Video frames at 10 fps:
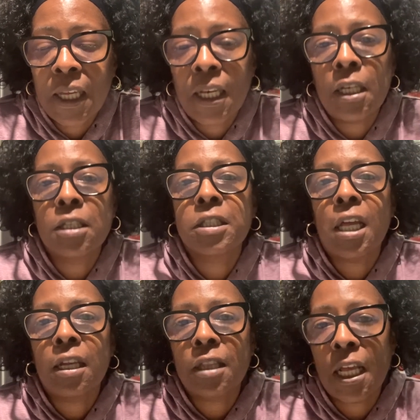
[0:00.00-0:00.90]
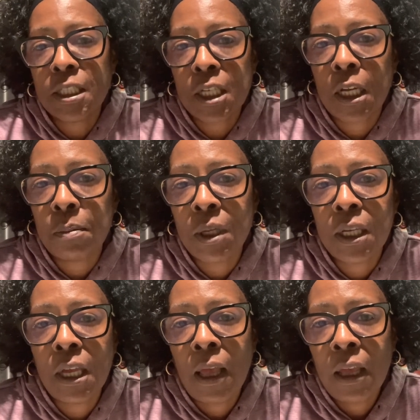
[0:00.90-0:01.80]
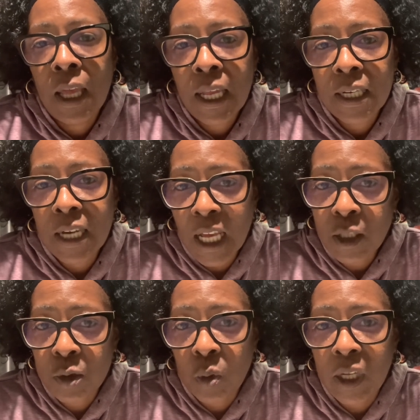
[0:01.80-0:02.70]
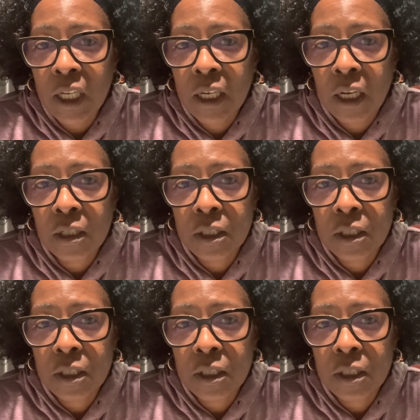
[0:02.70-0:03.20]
And it looks like that's gonna be next week.